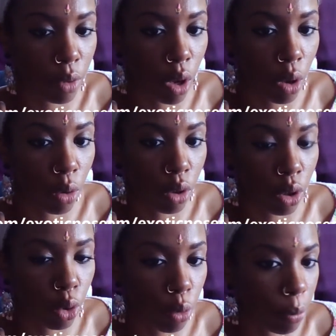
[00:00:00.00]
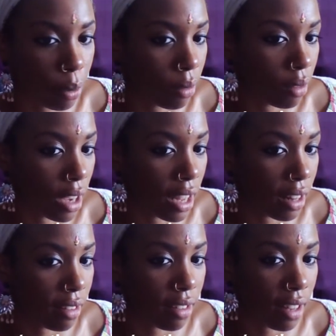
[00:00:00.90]
gold hoop,
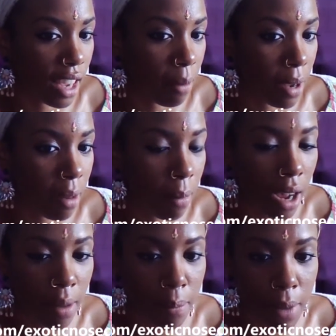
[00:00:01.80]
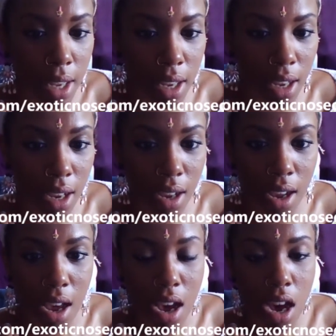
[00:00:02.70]
and this is handmade by me,
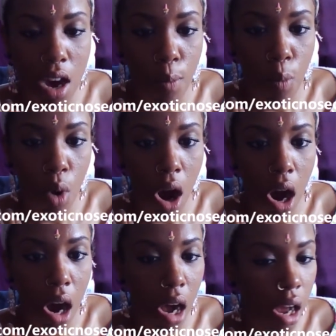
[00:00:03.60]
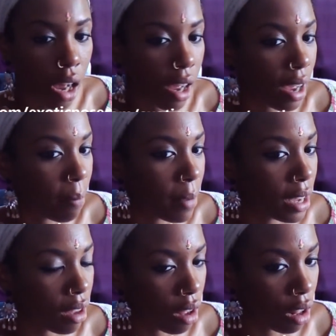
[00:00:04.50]
moi. I
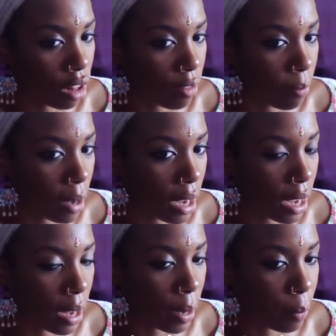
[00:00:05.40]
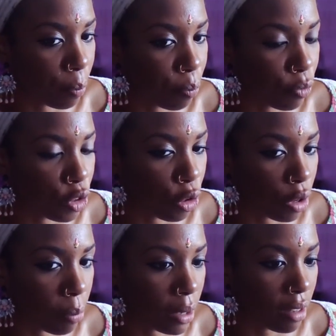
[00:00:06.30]
make all of my
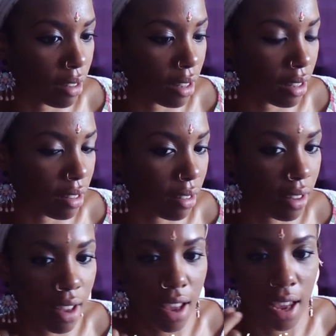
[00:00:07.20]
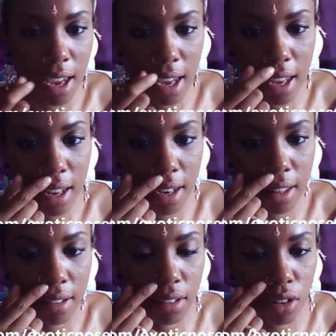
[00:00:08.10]
jewelry pieces, and
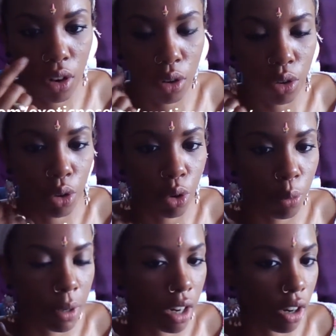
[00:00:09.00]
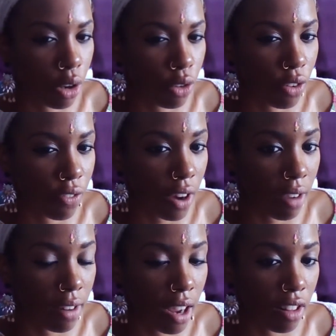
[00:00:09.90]
this nose hoop here goes for
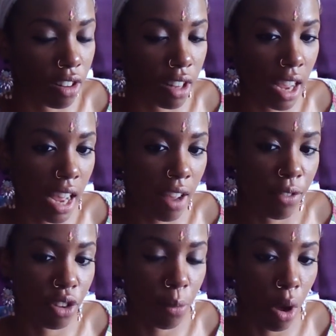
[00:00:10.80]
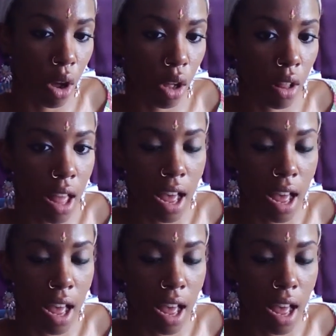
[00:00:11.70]
$5. I have small,